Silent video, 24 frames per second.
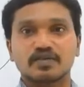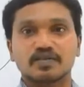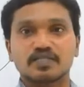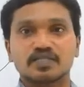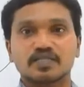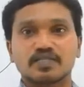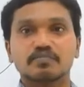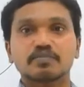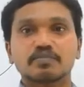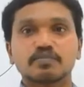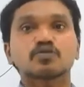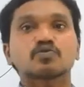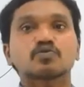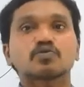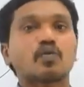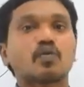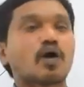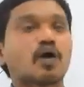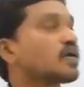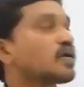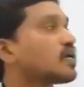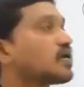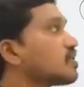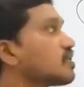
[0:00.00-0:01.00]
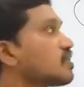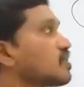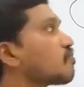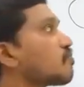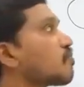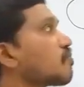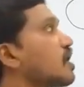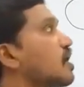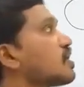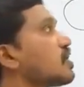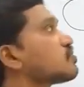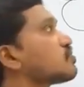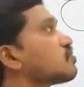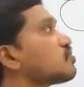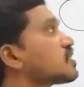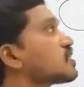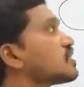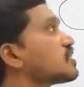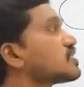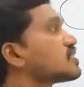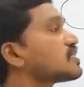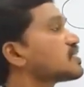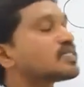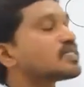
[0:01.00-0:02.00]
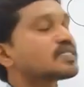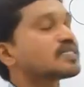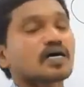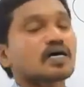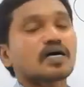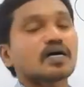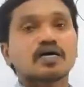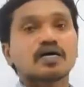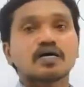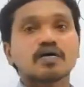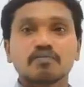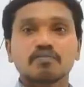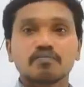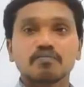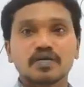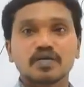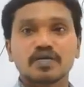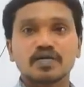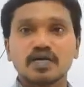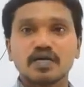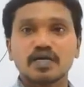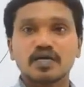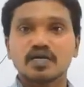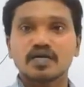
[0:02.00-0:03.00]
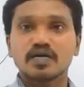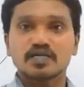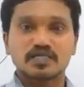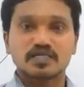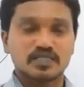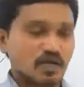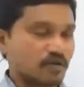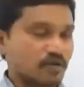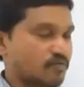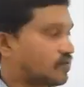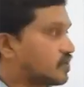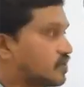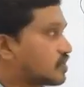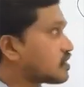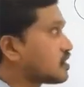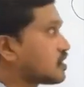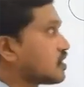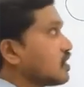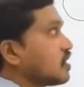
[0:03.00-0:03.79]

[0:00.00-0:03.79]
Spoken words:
That means what are the parts we can see in the medial surface.